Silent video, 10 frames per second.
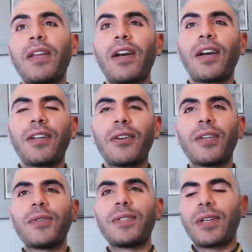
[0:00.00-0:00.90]
not know
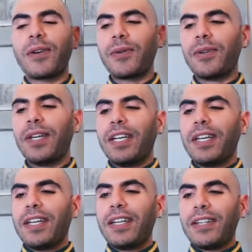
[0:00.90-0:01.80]
you. So
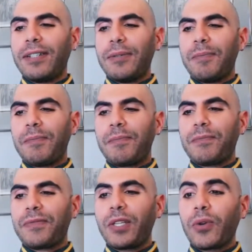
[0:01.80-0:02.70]
you